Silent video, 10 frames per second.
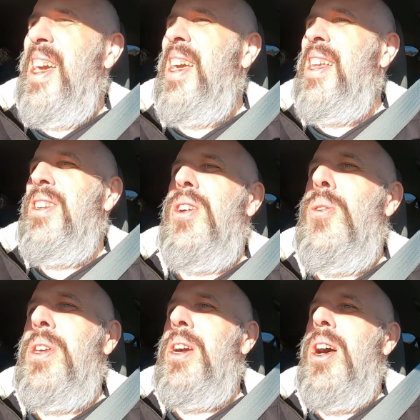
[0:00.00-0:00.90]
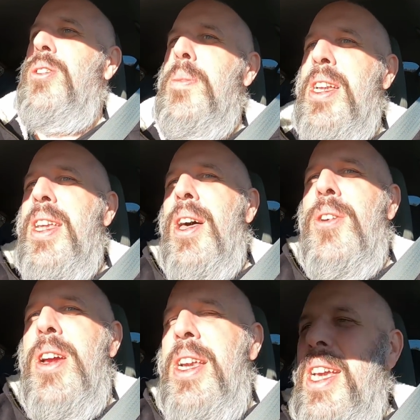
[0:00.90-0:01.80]
And it only cost me
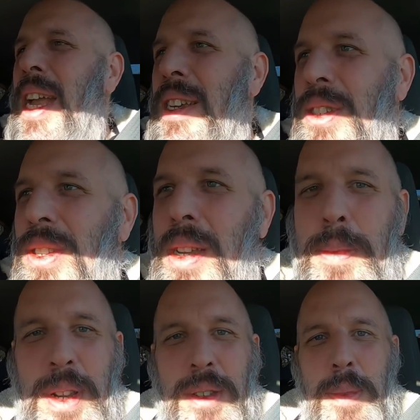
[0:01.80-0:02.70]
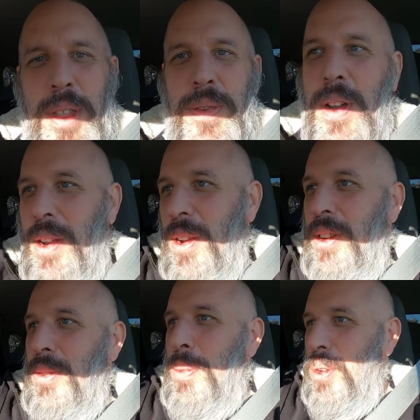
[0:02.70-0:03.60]
$1.88 to sleep in this motherfucker
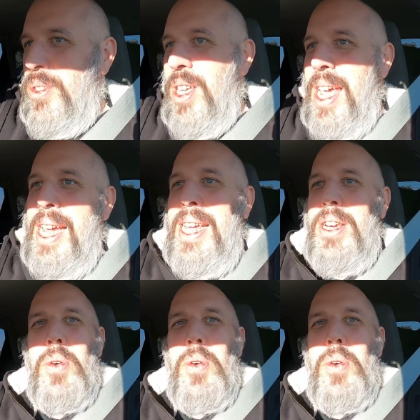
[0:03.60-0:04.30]
as opposed to $80 to